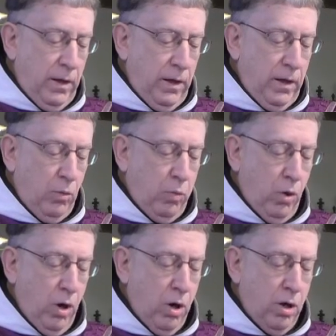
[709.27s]
In a
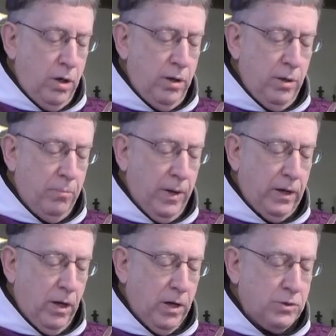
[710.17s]
word,
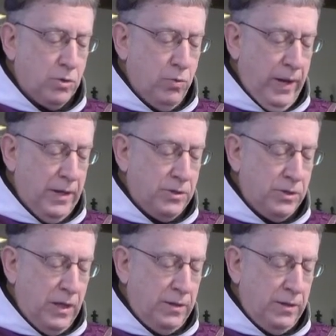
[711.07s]
by God's grace